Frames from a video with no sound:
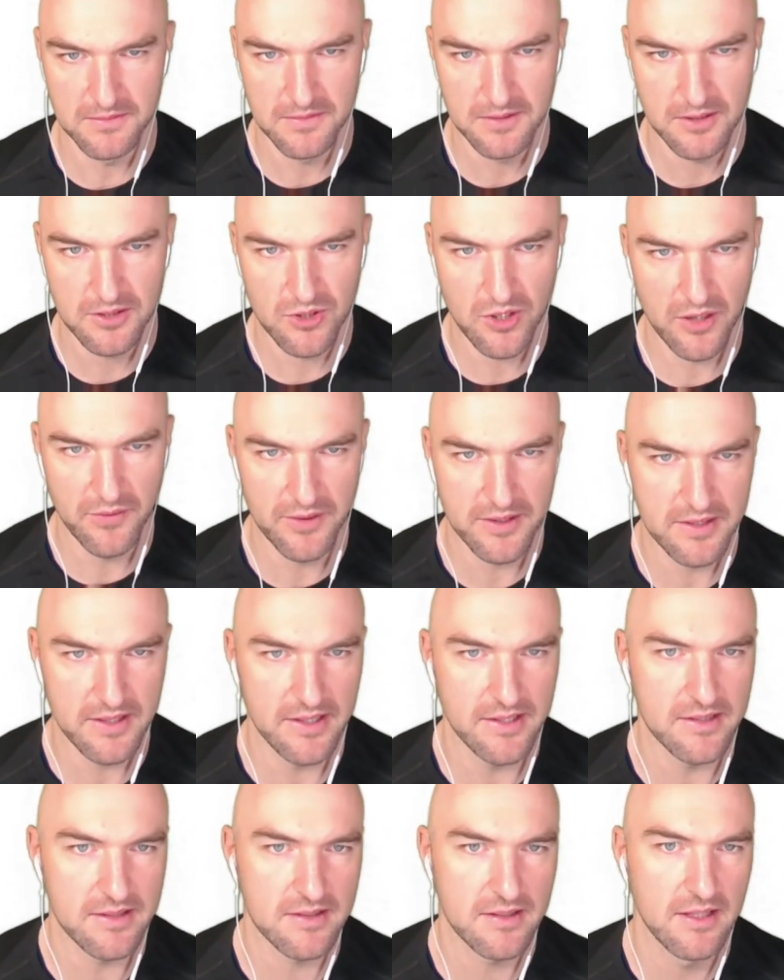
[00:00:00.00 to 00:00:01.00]

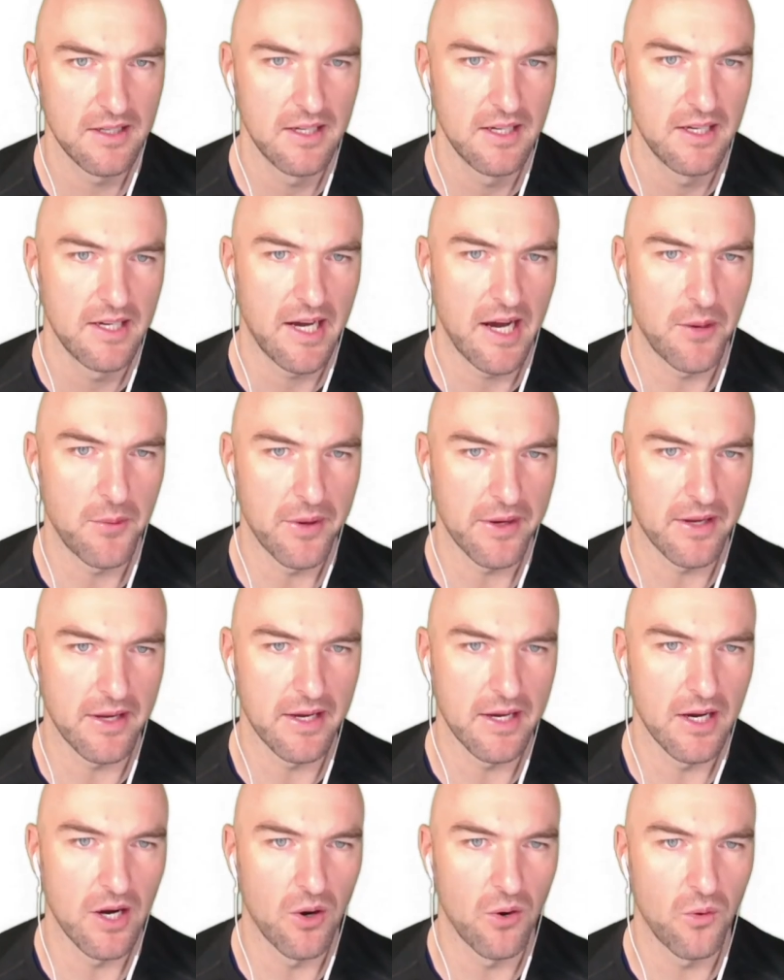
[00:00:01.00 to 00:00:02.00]
surfaces, and we can
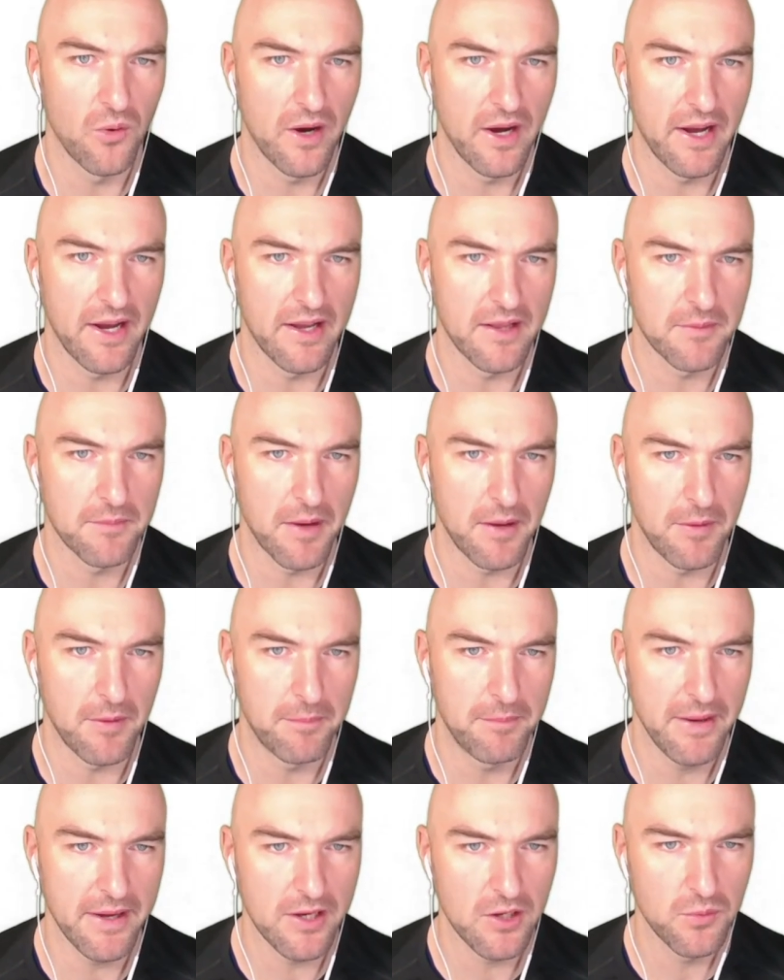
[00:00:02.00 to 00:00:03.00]
go and maybe
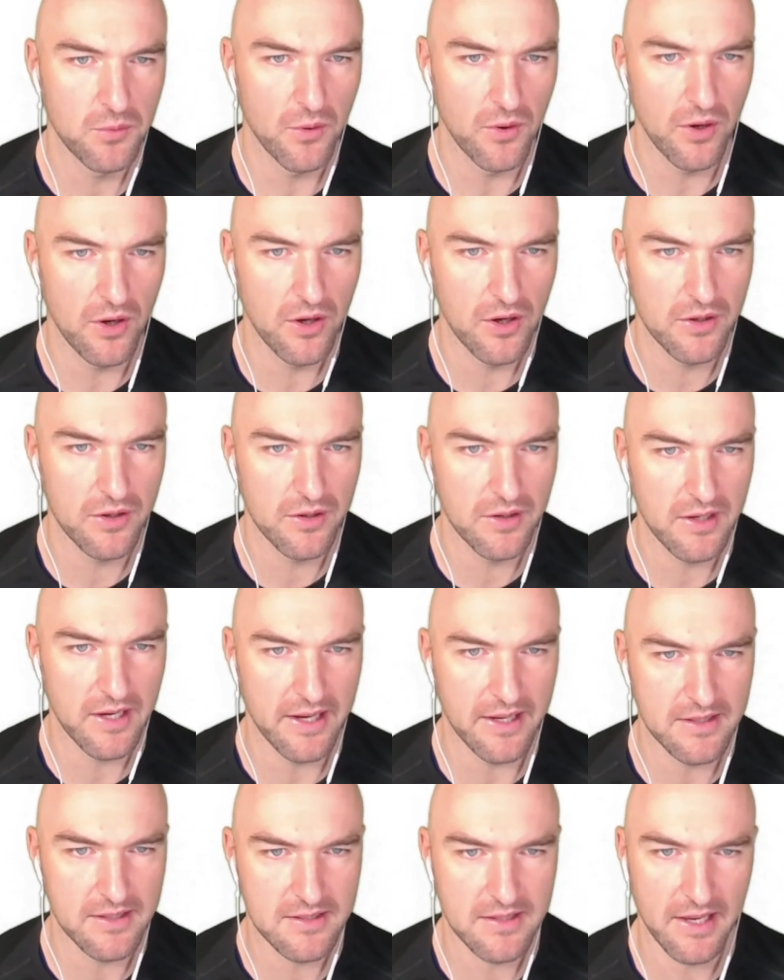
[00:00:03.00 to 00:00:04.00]
pick one
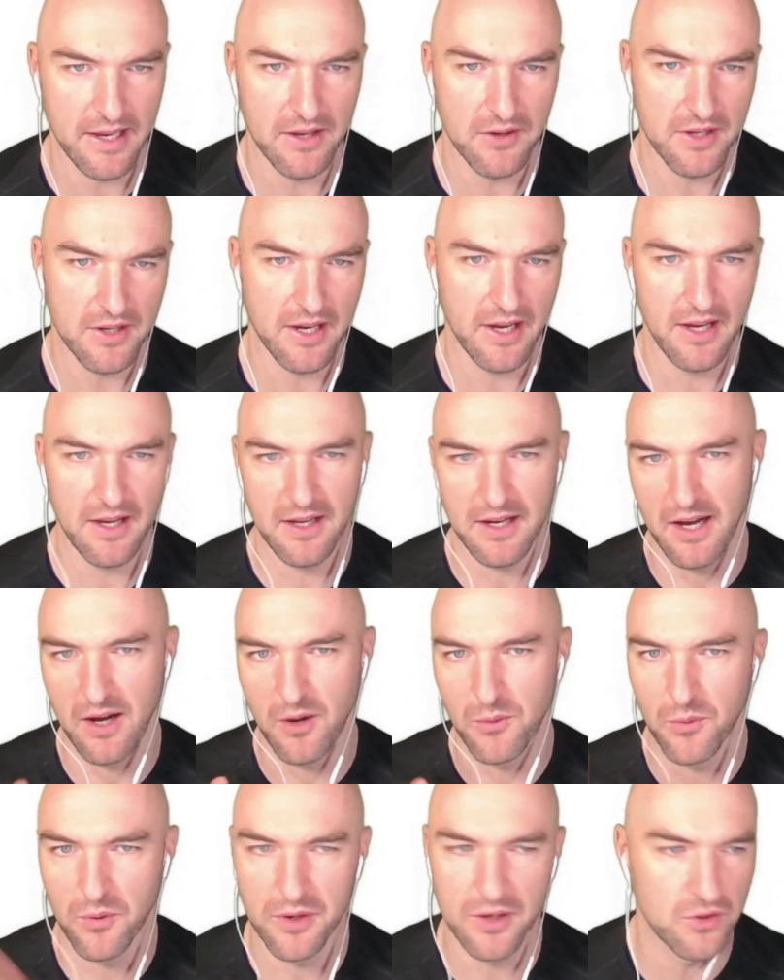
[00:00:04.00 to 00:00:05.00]
and say, okay, I
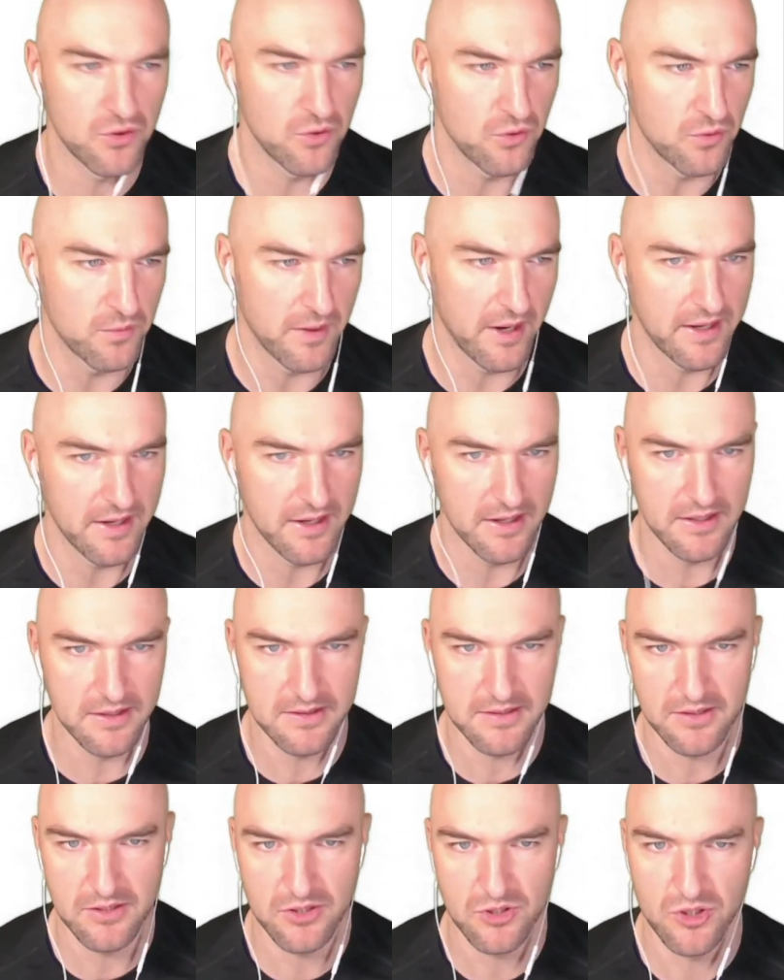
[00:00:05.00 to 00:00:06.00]
want to do my
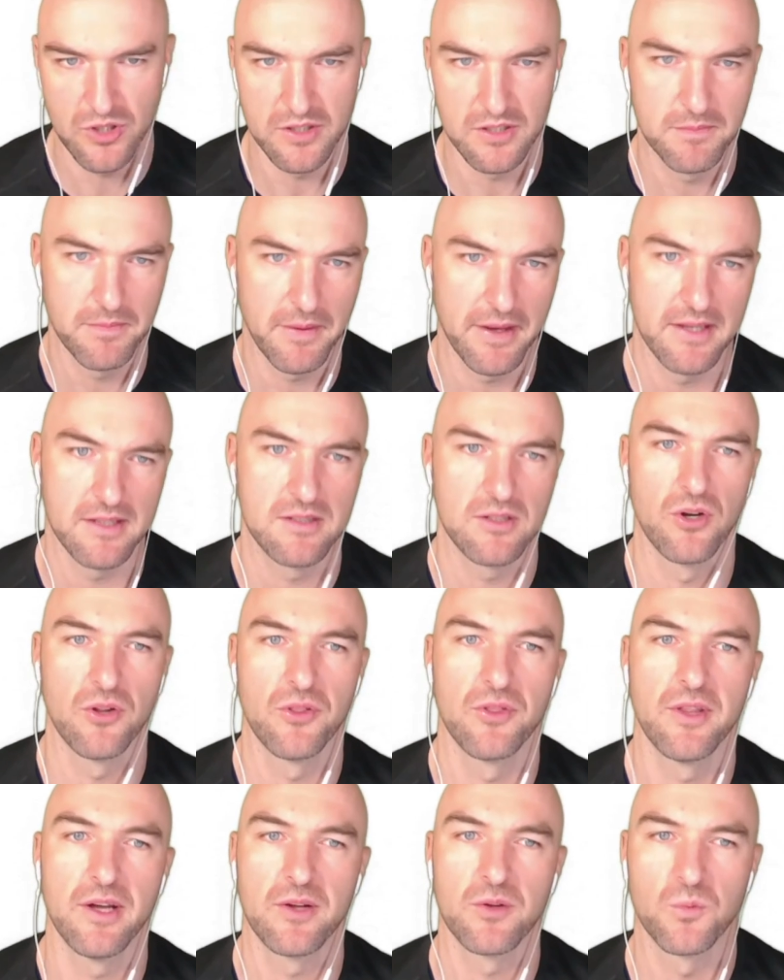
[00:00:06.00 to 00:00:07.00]
analysis just based
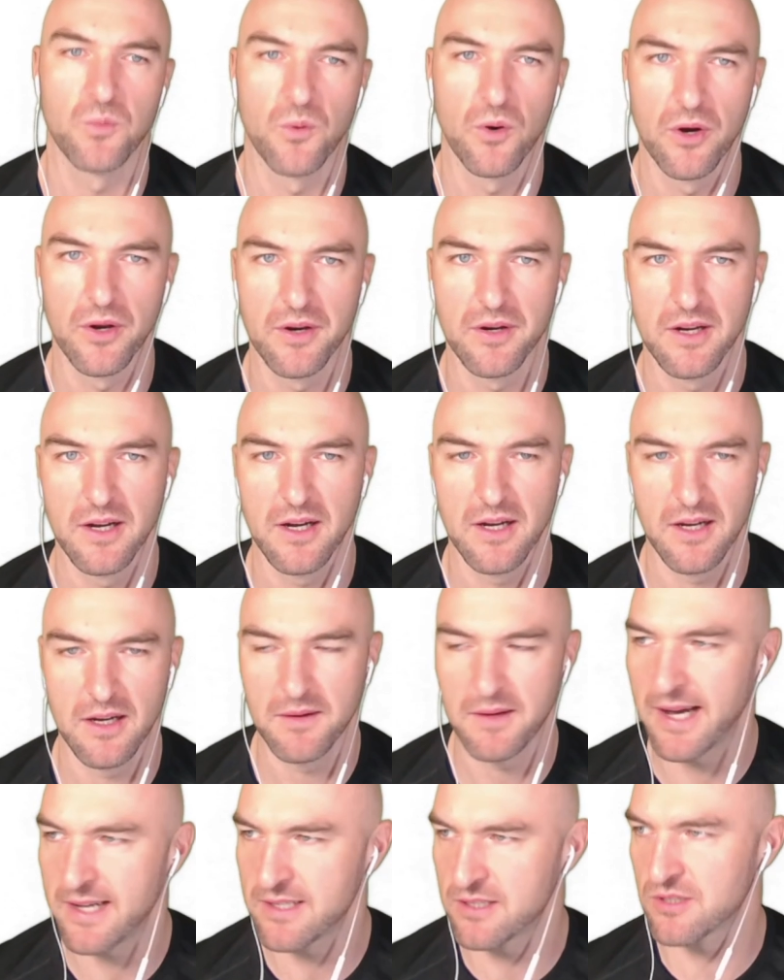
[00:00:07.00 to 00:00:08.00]
on that one
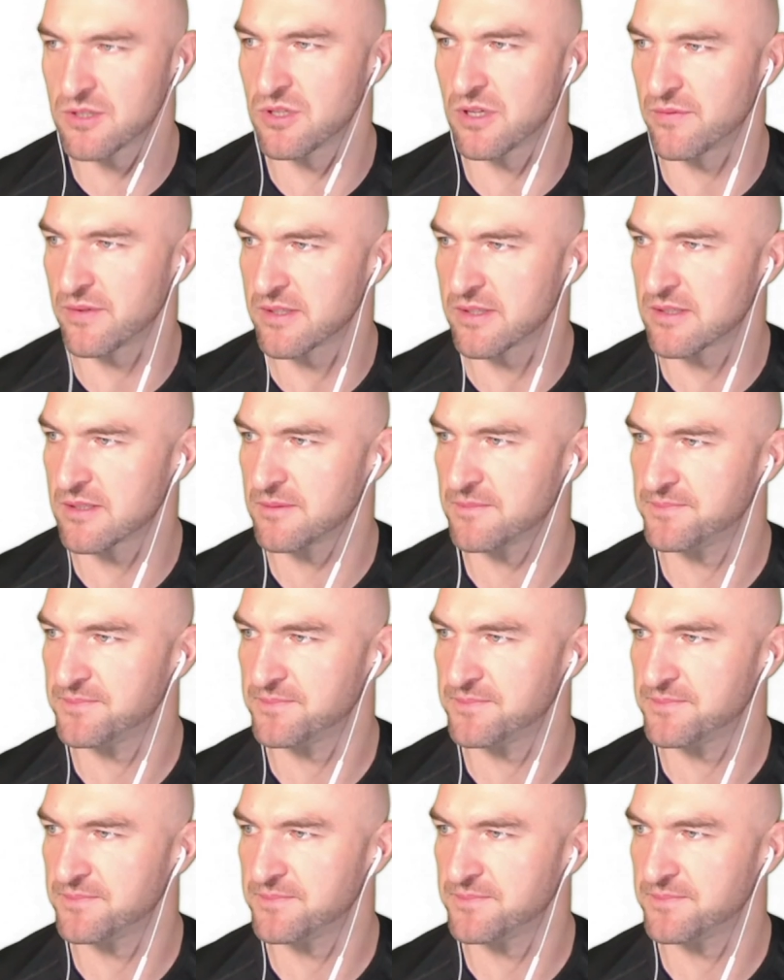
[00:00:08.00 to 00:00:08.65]
isosurface.